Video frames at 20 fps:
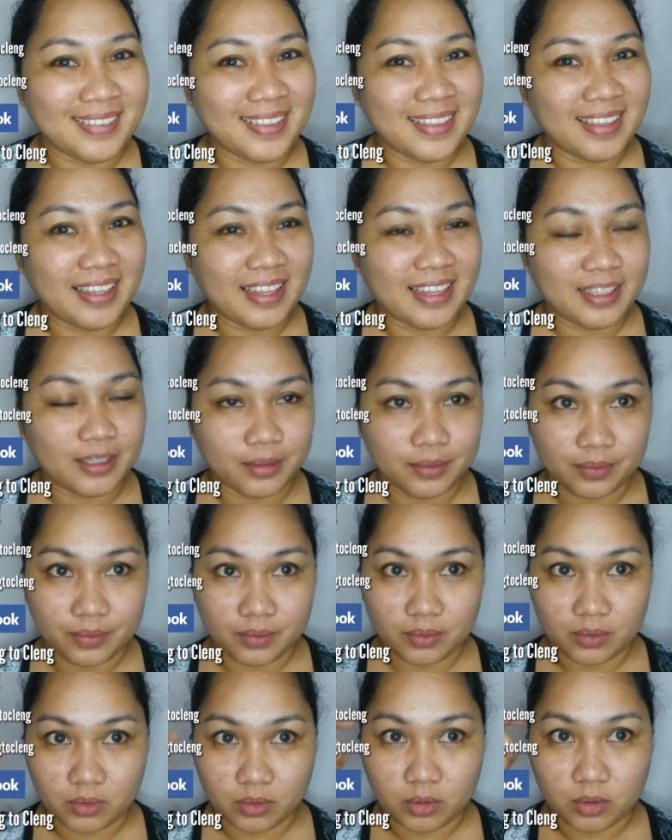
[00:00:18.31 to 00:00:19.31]
Hi friends!
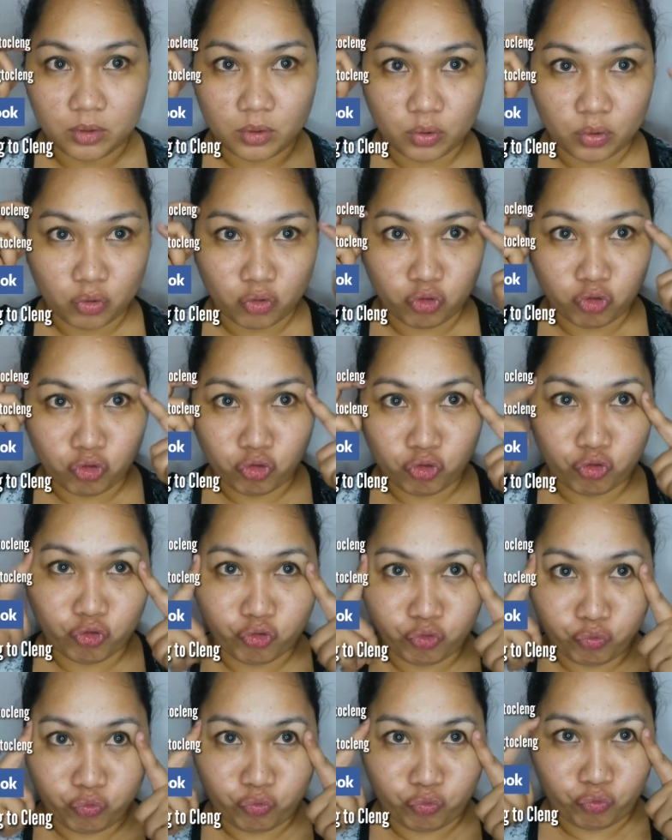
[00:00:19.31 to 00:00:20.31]
Welcome to a new video.
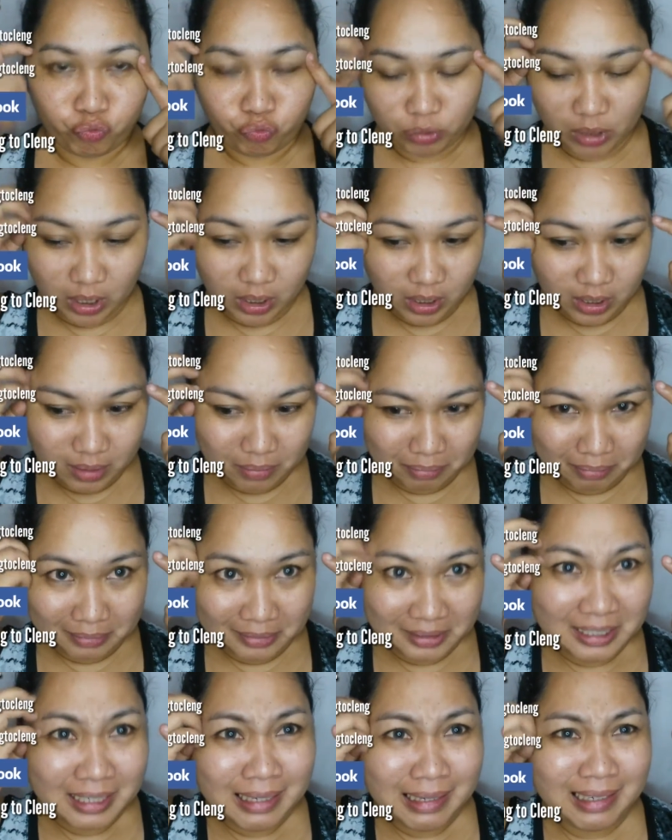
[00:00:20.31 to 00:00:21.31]
So for this
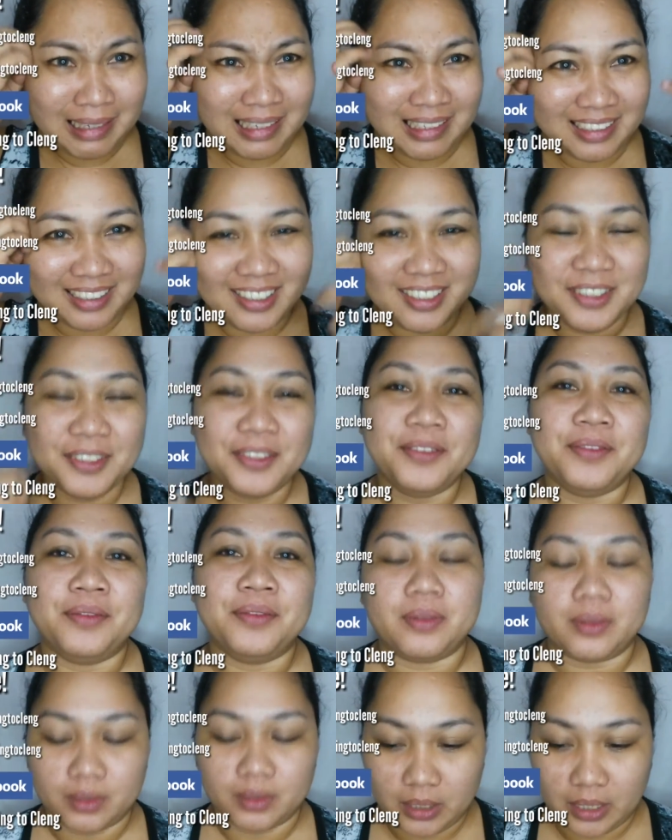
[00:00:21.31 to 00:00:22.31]
video,
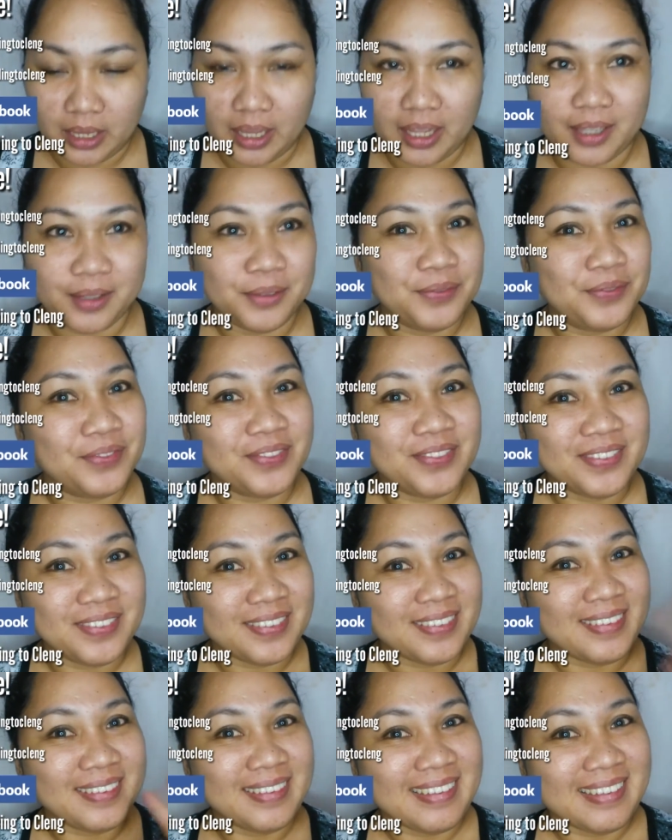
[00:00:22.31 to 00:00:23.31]
maglalaro ulit
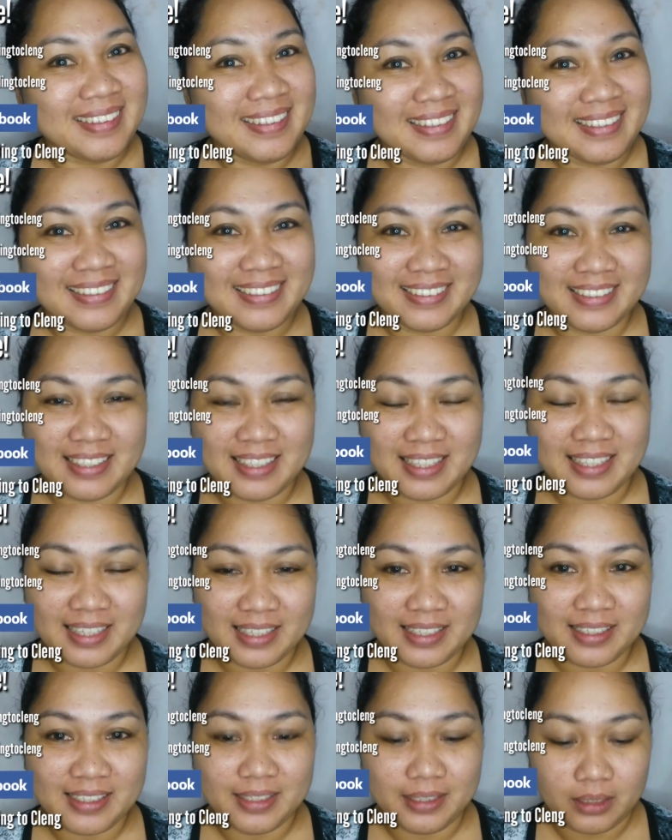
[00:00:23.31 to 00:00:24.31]
tayo ng makeup.
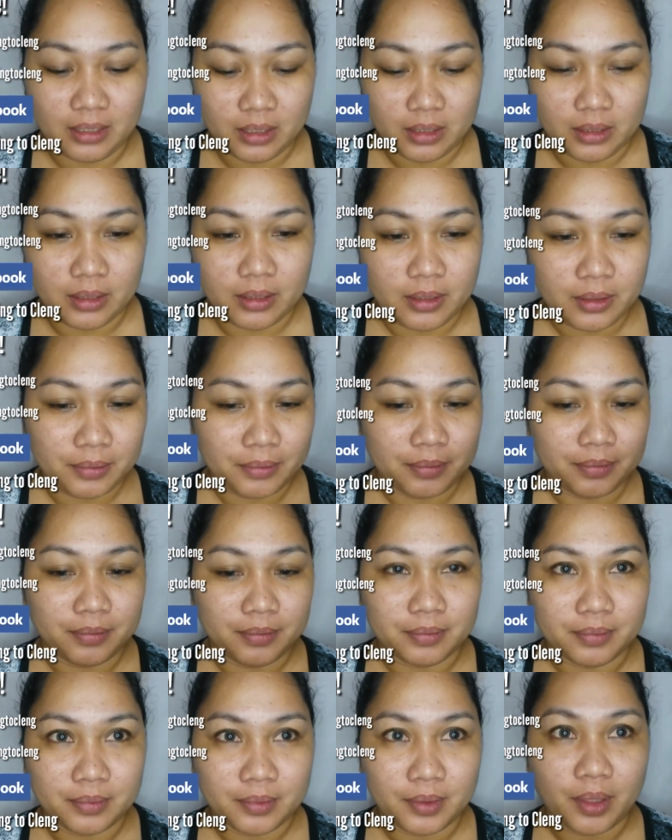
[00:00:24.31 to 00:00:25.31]
So, ayan.
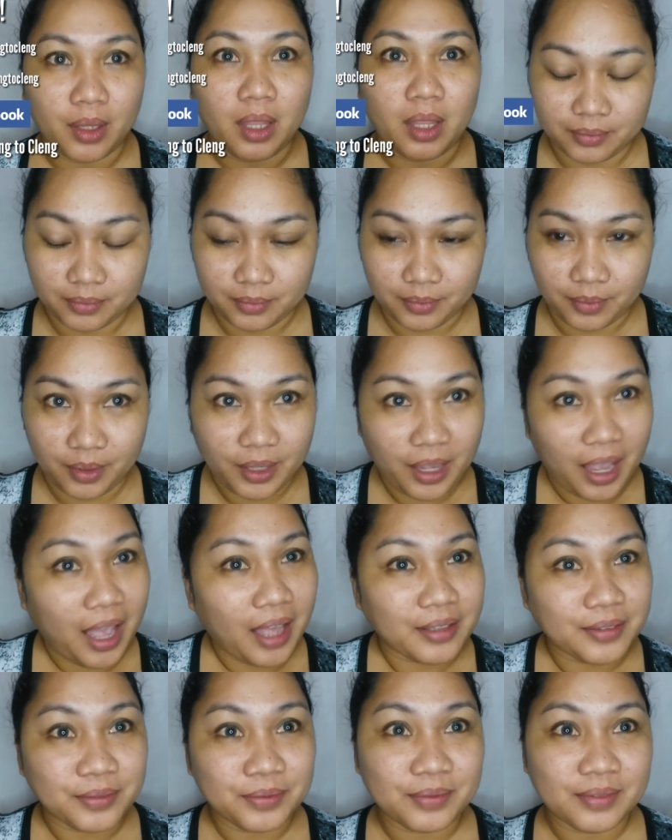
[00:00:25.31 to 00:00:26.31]
So,
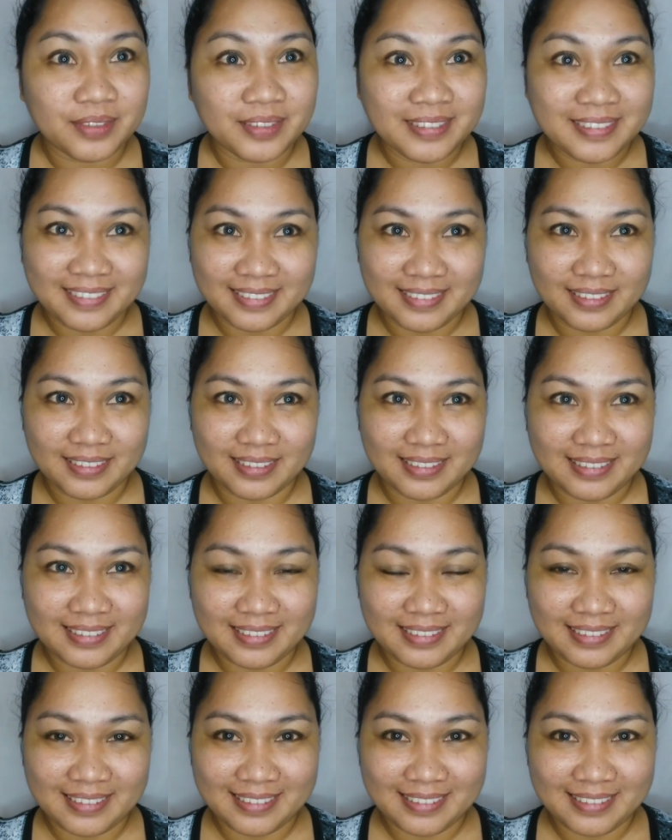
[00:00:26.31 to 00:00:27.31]
ngayon
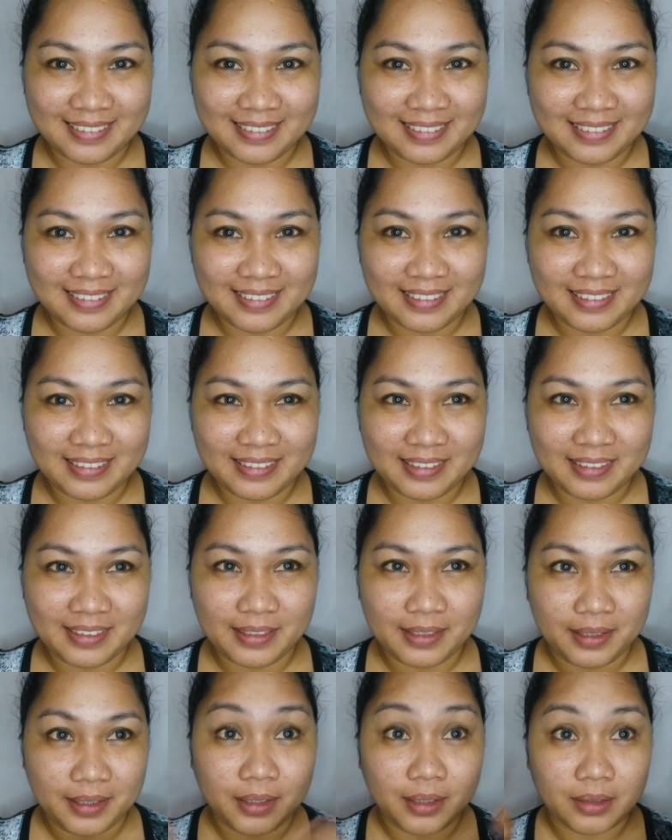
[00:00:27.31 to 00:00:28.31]
naka-contact lens ako
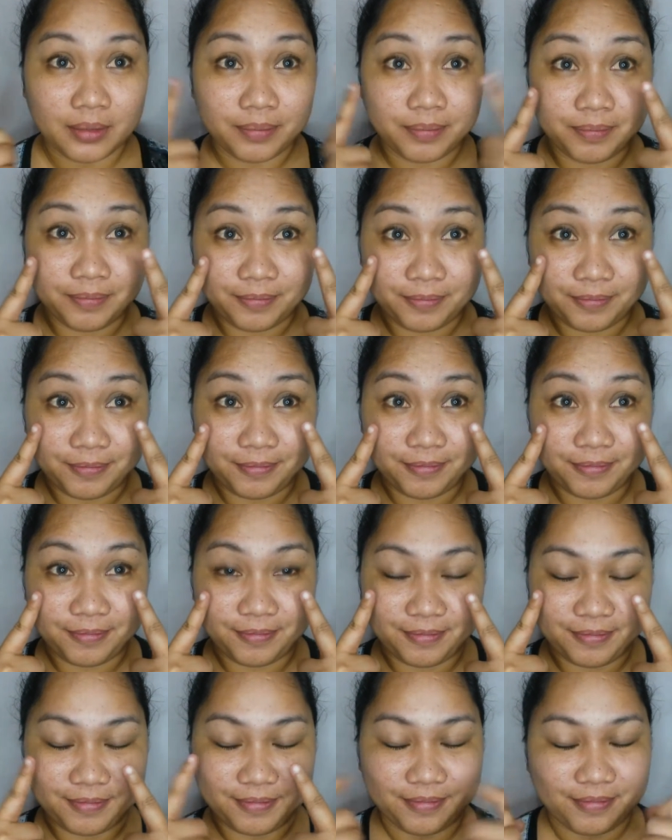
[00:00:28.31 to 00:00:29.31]
para masaya.